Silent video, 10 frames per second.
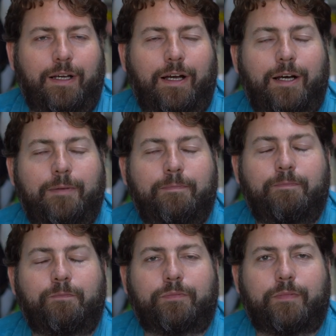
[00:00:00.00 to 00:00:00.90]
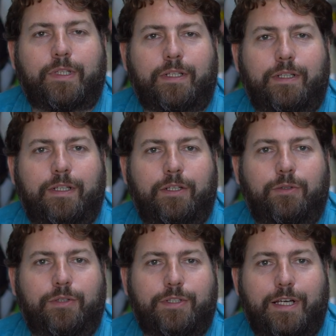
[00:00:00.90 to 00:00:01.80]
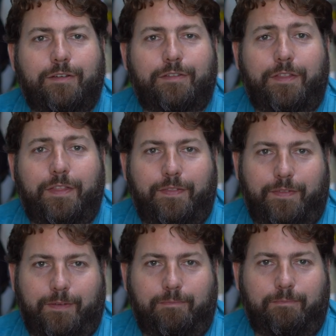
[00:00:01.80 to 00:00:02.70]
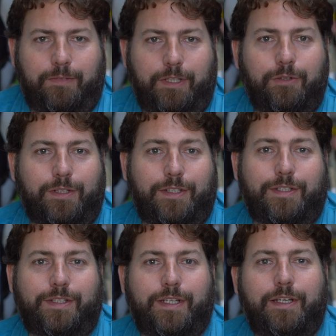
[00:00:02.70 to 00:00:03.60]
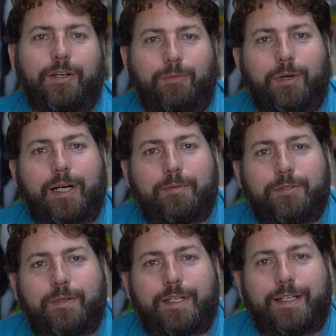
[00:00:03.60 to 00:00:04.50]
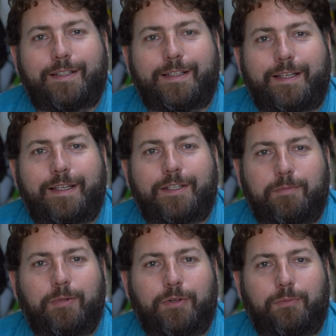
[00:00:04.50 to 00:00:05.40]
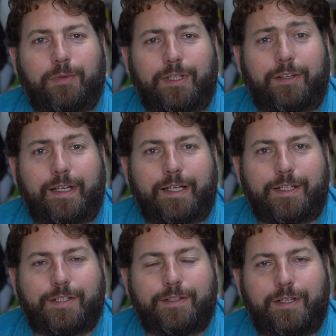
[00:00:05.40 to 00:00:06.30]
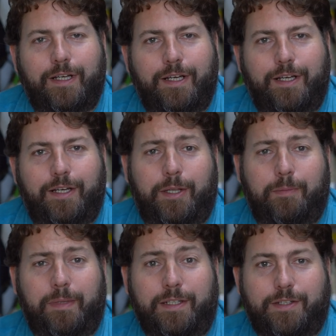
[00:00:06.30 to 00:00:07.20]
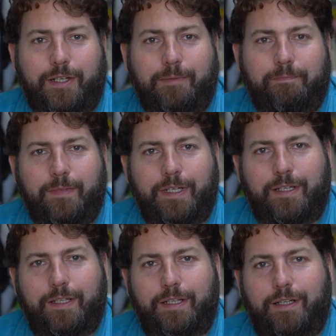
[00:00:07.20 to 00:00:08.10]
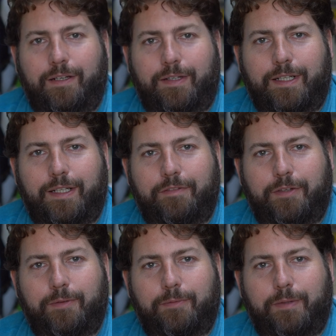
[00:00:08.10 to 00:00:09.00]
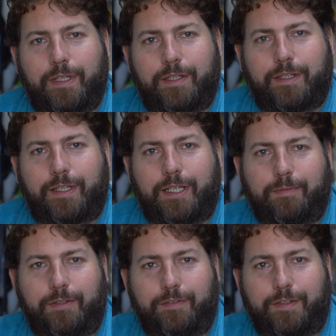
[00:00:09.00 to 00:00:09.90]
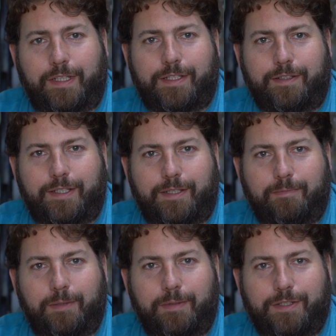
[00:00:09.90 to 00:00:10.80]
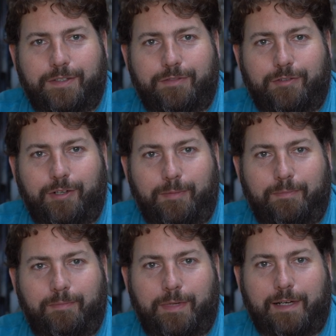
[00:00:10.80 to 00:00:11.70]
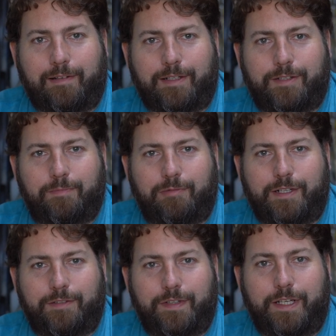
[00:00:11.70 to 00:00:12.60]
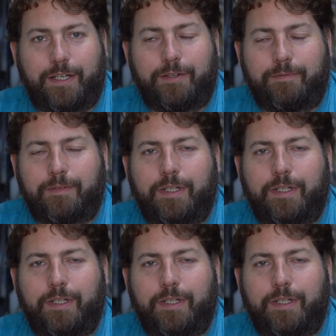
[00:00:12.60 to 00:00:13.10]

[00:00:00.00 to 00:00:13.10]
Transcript: in order to see what happens when I get to take it to more than one location. In the meantime, I'm to leave you with a couple of exciting moments from Parrot's press video.